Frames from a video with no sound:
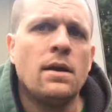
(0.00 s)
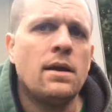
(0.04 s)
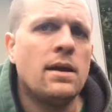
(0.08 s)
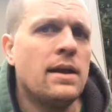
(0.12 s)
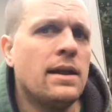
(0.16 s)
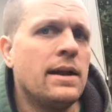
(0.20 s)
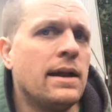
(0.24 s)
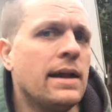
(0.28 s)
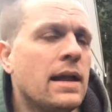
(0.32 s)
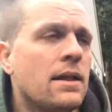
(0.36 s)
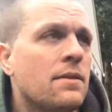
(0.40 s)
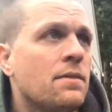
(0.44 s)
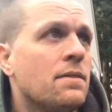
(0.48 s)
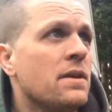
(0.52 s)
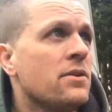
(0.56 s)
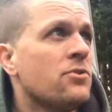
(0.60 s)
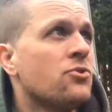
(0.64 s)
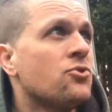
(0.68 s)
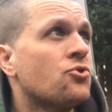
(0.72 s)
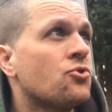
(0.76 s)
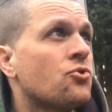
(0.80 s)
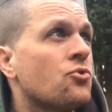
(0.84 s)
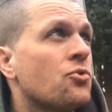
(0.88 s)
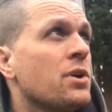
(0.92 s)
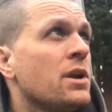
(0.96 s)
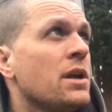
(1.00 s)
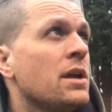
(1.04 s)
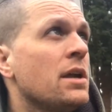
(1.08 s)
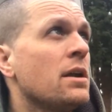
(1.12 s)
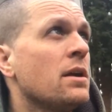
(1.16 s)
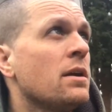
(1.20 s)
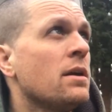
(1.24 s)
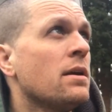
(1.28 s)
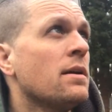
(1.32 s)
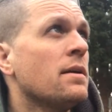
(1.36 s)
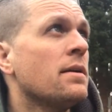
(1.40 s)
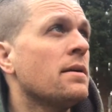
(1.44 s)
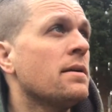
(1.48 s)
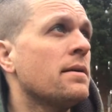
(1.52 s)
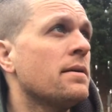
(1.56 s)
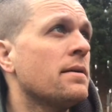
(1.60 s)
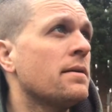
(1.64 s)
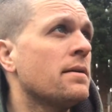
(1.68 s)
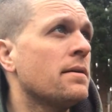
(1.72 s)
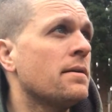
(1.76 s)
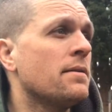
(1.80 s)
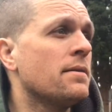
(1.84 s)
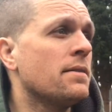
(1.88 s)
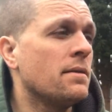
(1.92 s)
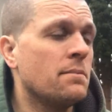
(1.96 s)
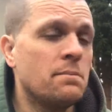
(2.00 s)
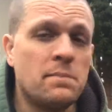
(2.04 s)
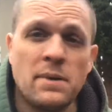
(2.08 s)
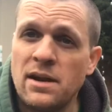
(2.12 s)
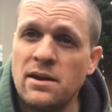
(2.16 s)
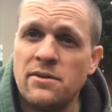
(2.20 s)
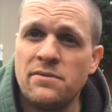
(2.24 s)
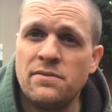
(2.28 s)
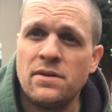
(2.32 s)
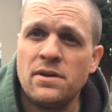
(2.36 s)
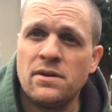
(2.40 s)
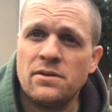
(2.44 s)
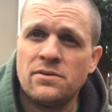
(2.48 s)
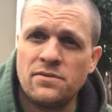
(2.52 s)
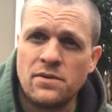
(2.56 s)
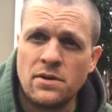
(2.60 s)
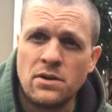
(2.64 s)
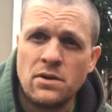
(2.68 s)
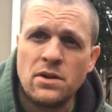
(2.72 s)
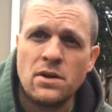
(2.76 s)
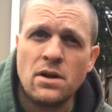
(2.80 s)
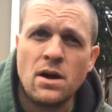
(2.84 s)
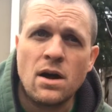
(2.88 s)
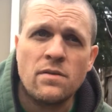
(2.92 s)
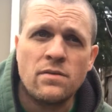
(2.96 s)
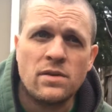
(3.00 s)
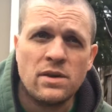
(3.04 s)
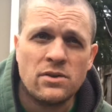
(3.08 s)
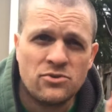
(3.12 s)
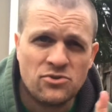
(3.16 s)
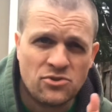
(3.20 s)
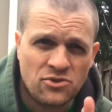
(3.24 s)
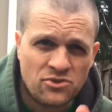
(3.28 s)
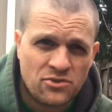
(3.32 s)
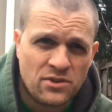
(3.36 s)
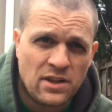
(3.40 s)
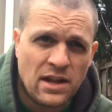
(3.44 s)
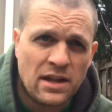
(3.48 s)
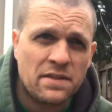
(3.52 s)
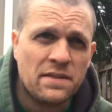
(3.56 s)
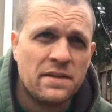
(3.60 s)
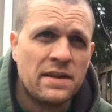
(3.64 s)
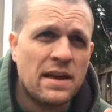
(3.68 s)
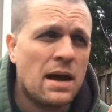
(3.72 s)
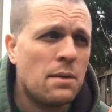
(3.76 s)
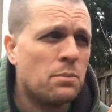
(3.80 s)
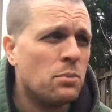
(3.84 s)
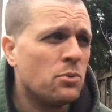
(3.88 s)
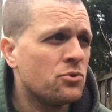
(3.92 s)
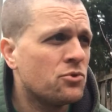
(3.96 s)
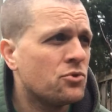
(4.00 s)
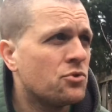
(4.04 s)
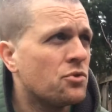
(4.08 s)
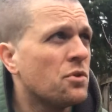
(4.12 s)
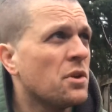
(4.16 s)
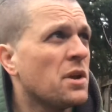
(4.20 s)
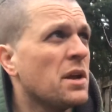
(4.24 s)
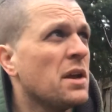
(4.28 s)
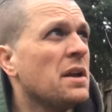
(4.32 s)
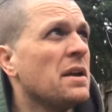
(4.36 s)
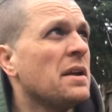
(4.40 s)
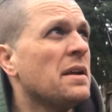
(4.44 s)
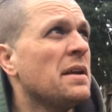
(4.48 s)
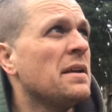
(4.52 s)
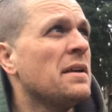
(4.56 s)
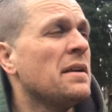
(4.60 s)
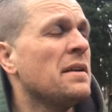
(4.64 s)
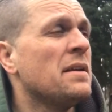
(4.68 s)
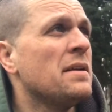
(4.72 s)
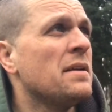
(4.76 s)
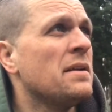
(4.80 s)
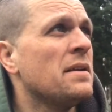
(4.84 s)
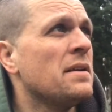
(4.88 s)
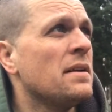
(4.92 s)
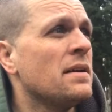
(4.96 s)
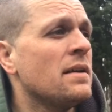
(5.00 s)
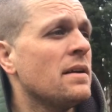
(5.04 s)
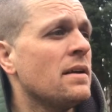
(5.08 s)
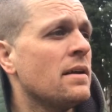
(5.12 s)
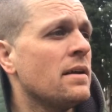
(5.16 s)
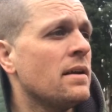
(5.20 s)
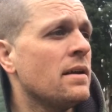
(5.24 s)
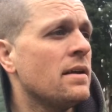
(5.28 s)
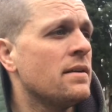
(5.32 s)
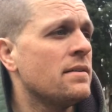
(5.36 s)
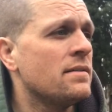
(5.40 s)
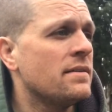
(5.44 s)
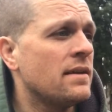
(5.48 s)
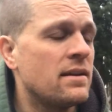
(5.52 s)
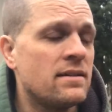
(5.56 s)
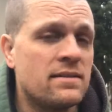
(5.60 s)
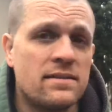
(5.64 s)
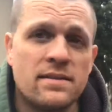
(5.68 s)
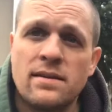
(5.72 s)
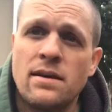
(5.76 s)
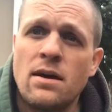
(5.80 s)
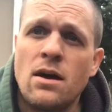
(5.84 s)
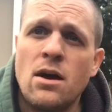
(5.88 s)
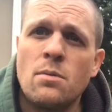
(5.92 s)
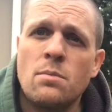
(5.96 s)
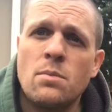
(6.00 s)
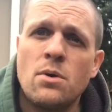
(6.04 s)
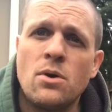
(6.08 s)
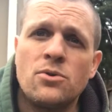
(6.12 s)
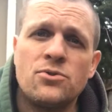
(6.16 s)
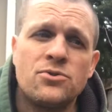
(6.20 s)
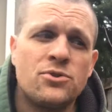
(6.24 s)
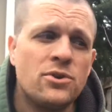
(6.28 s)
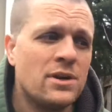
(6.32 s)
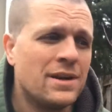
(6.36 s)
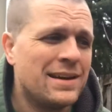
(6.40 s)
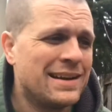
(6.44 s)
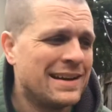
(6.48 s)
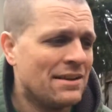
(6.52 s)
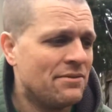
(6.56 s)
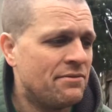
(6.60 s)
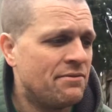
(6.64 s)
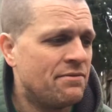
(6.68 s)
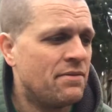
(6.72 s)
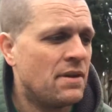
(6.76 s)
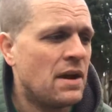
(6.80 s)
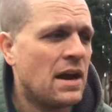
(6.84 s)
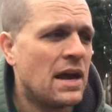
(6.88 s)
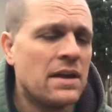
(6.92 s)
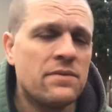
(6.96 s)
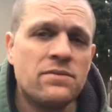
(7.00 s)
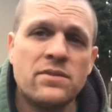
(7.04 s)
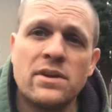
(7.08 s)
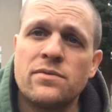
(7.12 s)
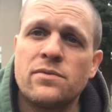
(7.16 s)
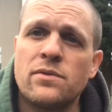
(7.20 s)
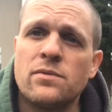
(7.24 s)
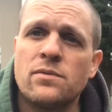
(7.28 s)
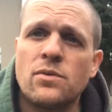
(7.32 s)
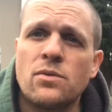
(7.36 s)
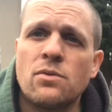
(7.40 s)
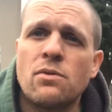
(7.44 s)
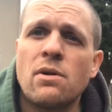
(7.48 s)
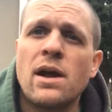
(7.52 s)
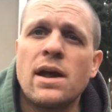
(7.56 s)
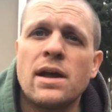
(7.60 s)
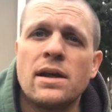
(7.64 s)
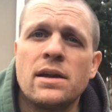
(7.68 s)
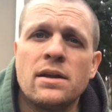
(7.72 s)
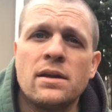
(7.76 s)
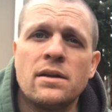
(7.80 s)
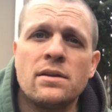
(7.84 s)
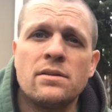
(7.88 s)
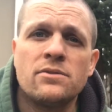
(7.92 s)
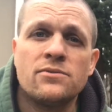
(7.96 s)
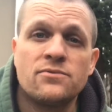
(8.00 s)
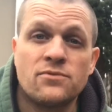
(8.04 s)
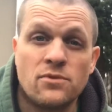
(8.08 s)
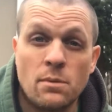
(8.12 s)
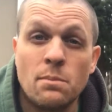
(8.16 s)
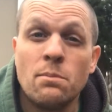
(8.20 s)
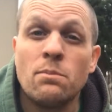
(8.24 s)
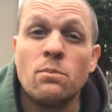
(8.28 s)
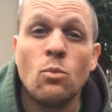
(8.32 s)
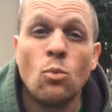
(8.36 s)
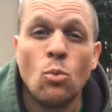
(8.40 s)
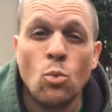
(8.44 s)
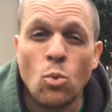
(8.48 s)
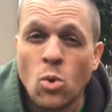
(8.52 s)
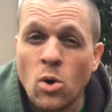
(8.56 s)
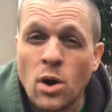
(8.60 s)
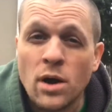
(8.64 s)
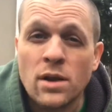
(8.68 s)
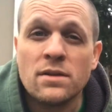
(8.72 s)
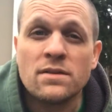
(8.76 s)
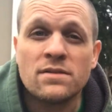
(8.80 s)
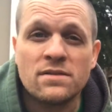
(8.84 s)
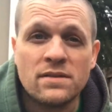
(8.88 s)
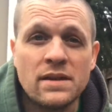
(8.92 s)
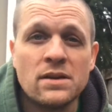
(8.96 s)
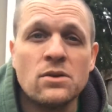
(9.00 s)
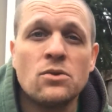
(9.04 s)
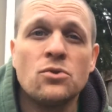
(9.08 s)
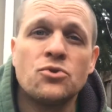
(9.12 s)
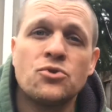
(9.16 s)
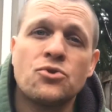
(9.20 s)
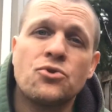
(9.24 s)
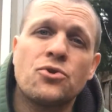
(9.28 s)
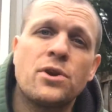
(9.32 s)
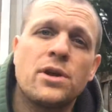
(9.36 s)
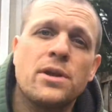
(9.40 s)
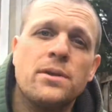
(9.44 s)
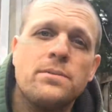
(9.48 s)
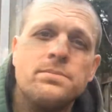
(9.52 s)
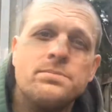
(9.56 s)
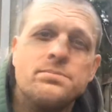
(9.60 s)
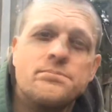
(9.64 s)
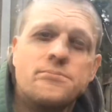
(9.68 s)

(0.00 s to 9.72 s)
And again, this tree, the benefit is fairly obvious, just like the apple tree, is that it's a combo. So you're going to get 5 different varieties from one single tree.